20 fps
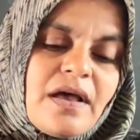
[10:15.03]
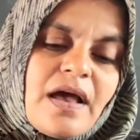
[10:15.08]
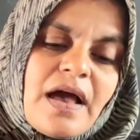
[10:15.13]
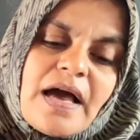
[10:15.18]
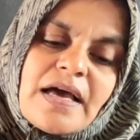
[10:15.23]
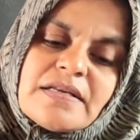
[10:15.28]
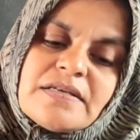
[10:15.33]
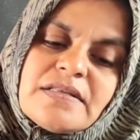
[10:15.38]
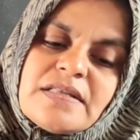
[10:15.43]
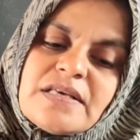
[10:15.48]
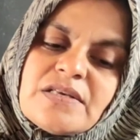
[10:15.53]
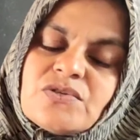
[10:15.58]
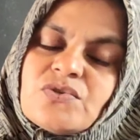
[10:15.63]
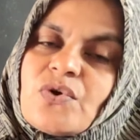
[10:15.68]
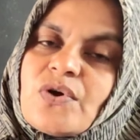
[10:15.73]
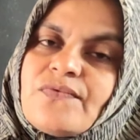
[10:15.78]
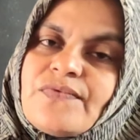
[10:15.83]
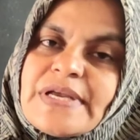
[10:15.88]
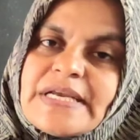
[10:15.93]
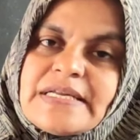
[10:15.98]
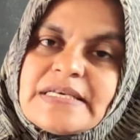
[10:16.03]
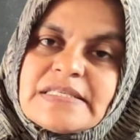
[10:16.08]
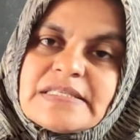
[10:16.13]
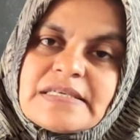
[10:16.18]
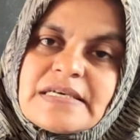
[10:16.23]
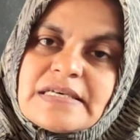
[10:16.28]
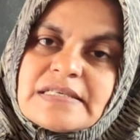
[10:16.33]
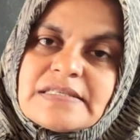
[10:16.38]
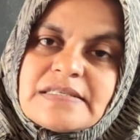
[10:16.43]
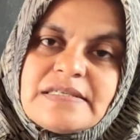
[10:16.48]
and this all we
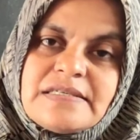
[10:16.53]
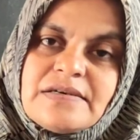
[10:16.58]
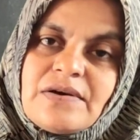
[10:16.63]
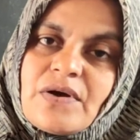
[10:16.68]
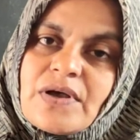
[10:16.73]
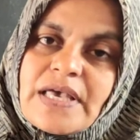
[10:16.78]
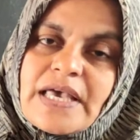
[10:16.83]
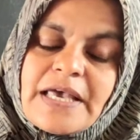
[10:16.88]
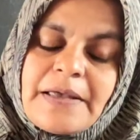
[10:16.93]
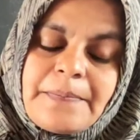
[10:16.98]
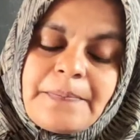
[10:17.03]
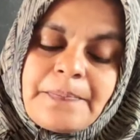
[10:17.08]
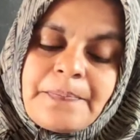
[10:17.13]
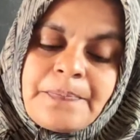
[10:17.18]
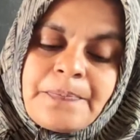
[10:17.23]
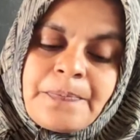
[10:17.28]
discussed. Okay.